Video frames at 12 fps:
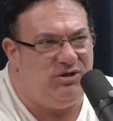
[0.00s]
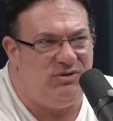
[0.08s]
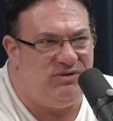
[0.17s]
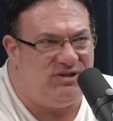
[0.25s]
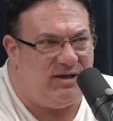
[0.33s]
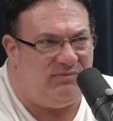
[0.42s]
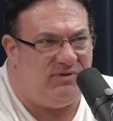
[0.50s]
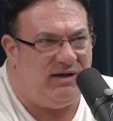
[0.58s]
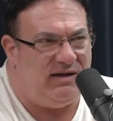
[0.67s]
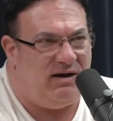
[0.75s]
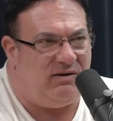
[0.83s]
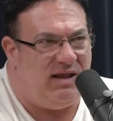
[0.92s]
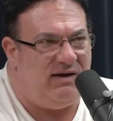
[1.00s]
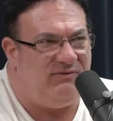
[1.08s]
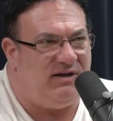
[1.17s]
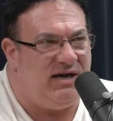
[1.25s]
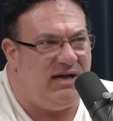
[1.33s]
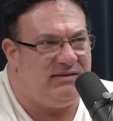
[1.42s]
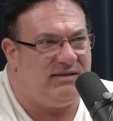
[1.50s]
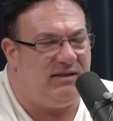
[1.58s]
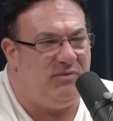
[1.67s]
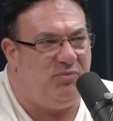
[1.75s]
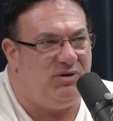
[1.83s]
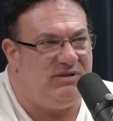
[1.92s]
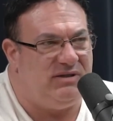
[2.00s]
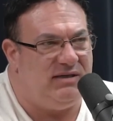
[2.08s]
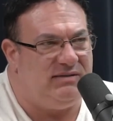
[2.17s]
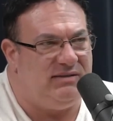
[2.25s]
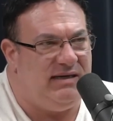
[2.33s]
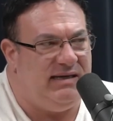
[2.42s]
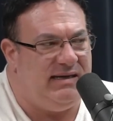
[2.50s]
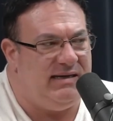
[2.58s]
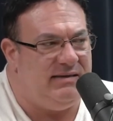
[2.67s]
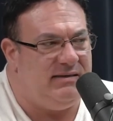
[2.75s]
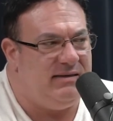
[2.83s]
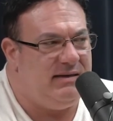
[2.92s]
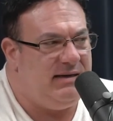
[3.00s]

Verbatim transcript: do something in our life that constantly puts us in